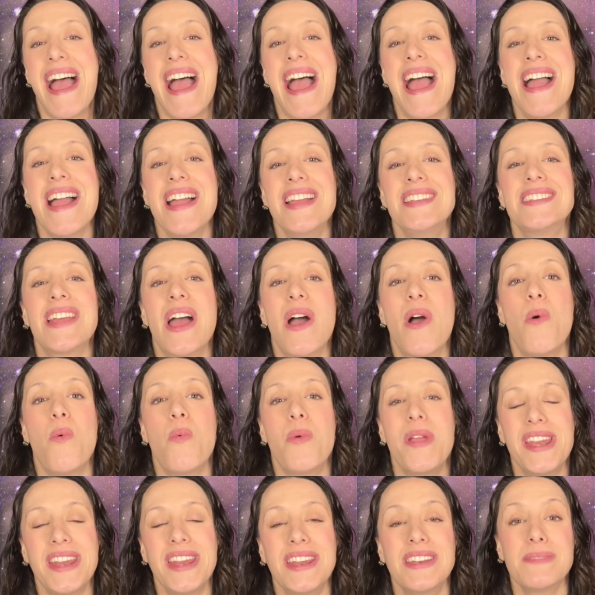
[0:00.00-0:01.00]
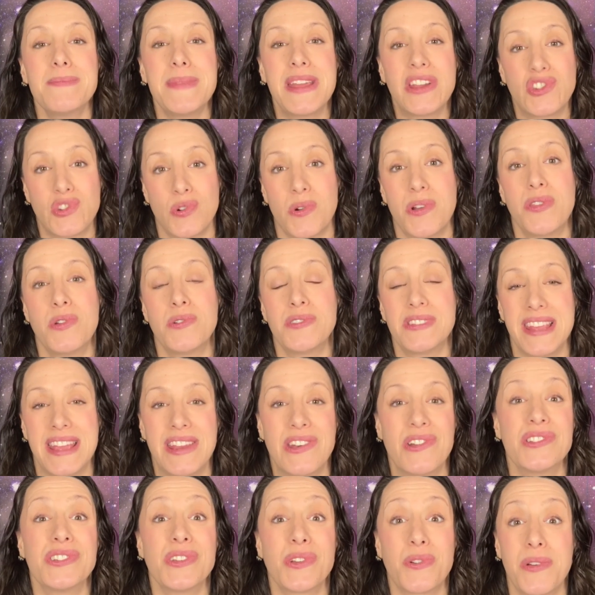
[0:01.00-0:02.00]
And we need to make sure those
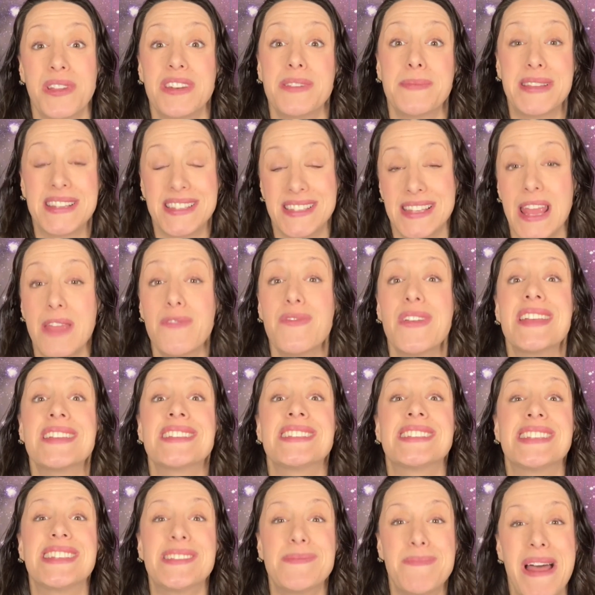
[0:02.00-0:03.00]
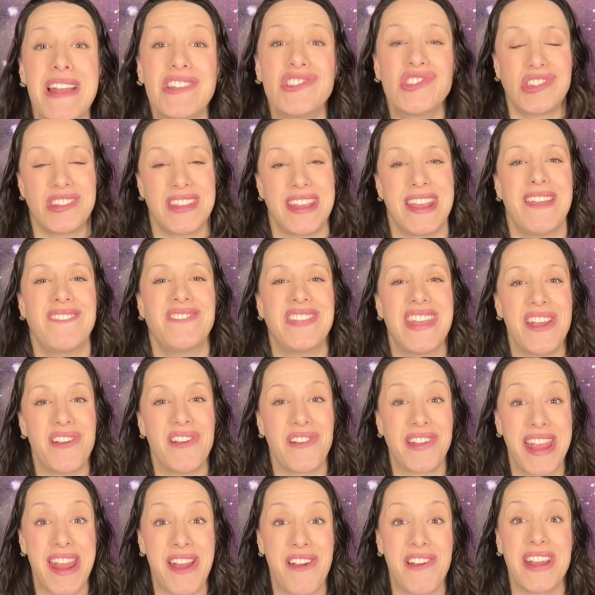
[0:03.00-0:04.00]
landers are going to be safe, especially if they
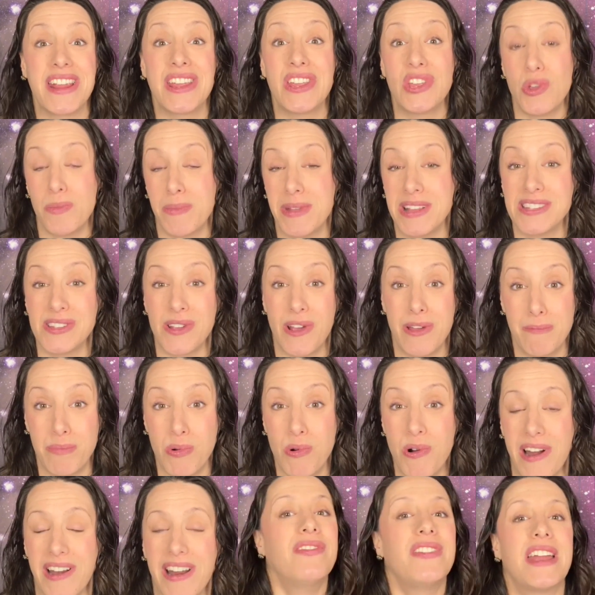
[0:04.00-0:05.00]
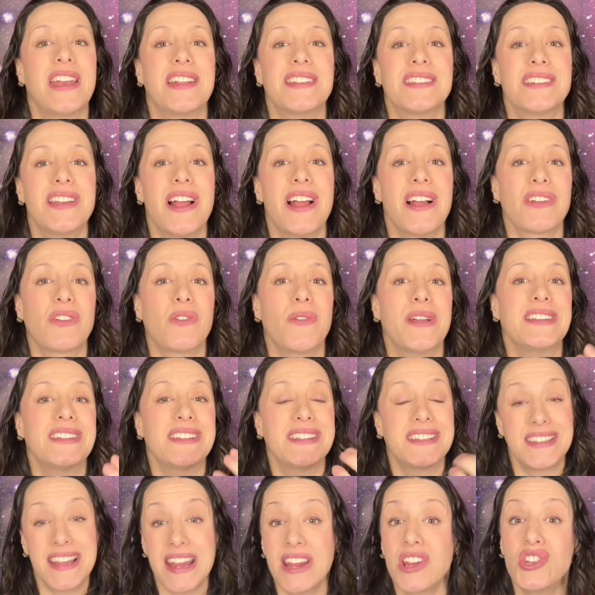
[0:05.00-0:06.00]
are carrying humans on board, that it's not going to
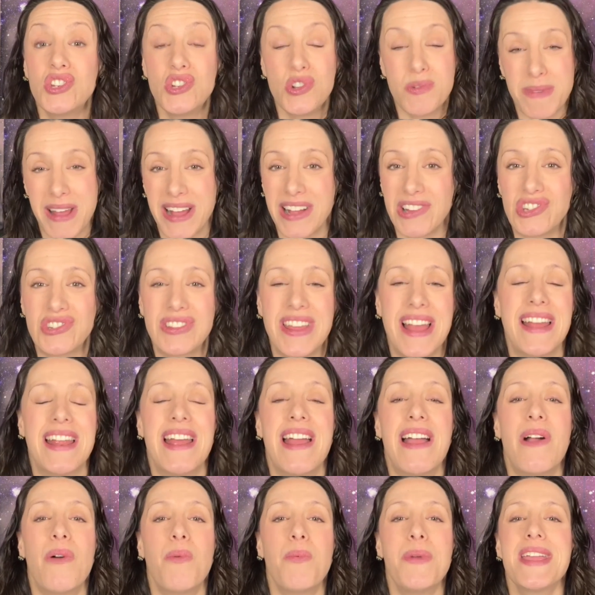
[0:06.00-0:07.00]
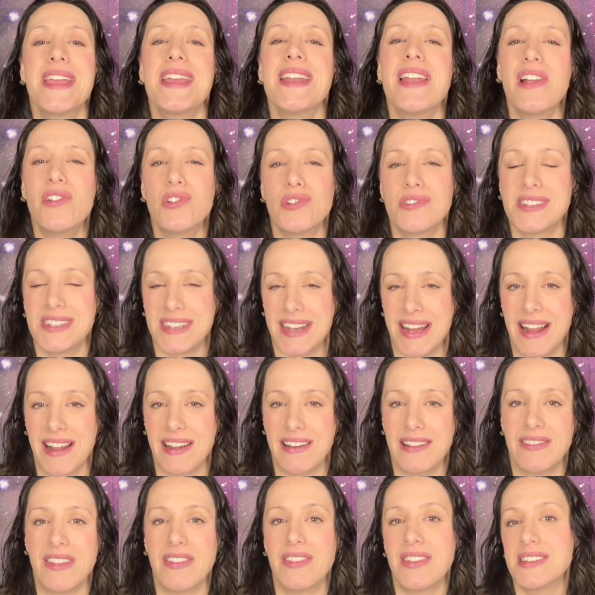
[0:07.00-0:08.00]
sink too much, that we can
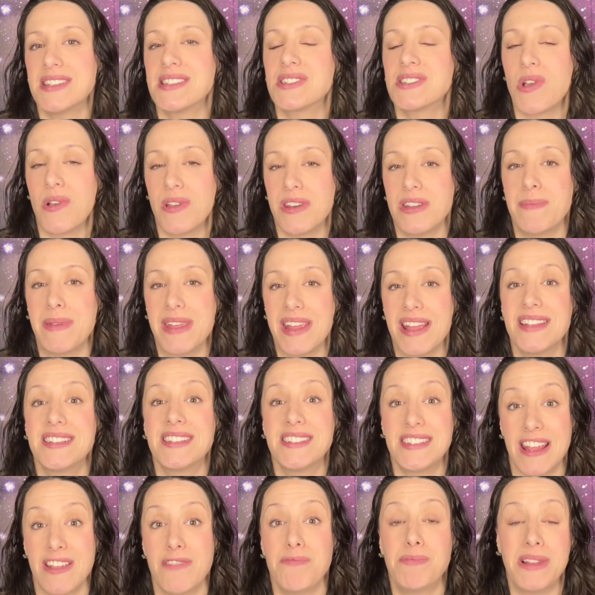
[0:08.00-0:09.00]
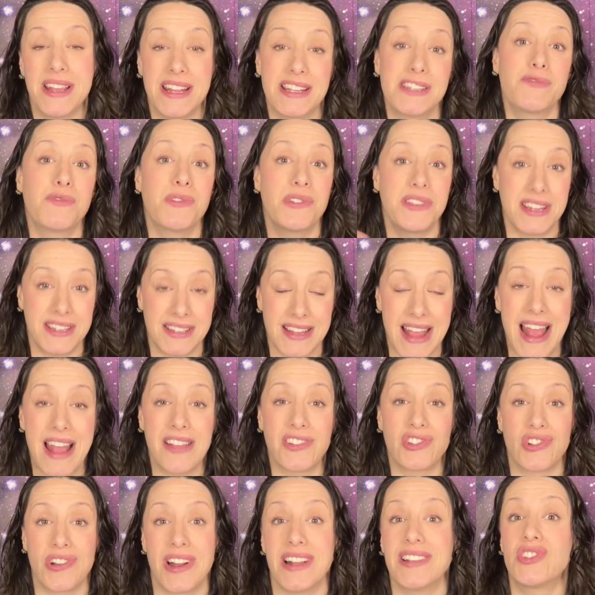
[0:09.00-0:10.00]
understand that this is going to be a safe place for these
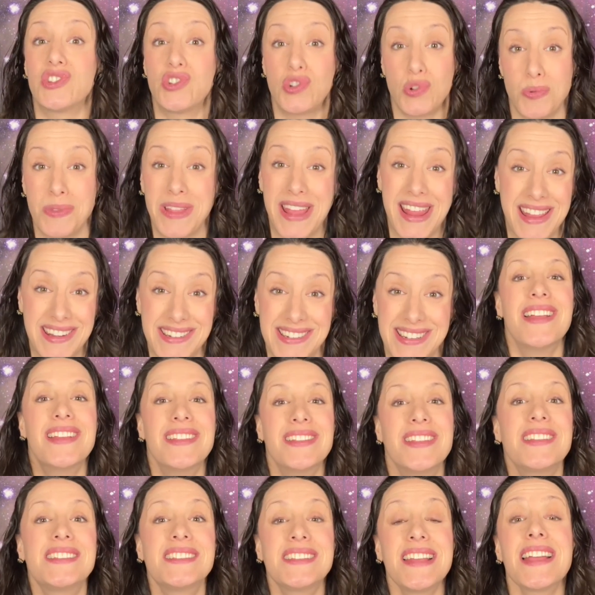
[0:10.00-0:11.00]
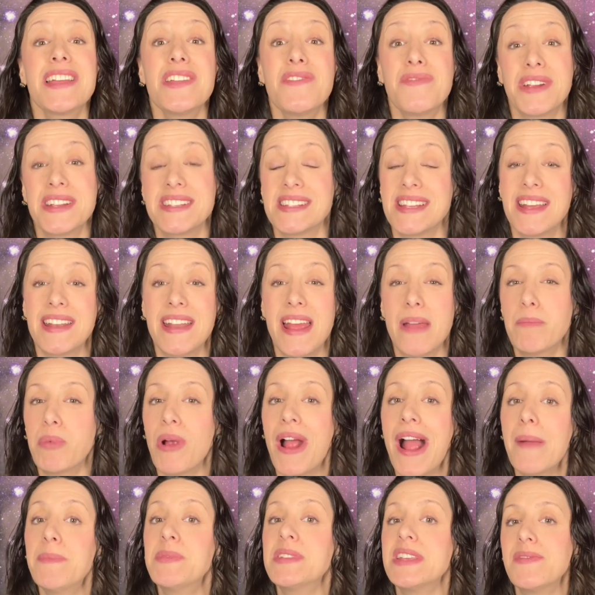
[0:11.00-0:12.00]
astronauts to land. The second reason, and
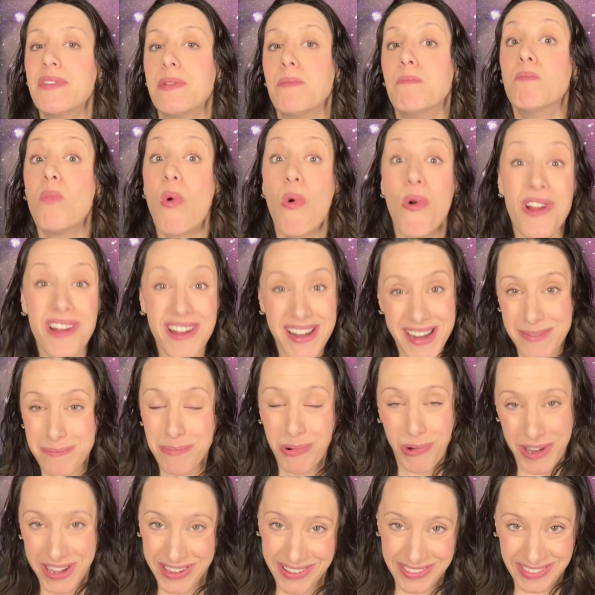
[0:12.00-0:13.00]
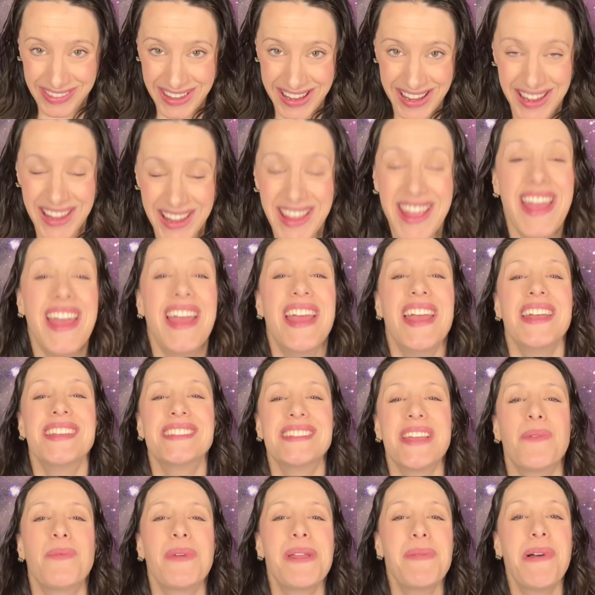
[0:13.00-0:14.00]
perhaps even more importantly, is
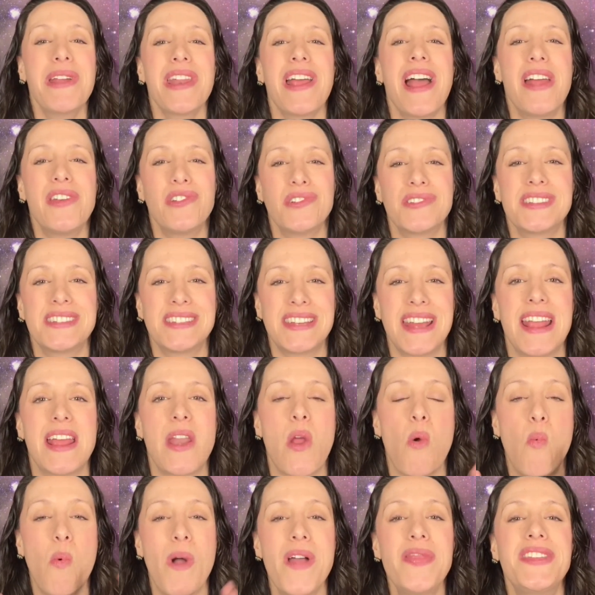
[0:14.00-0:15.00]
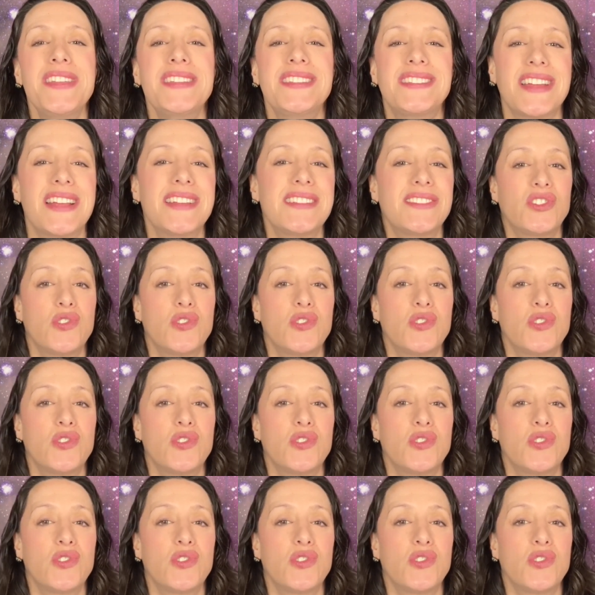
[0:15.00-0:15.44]
that we want to understand what this does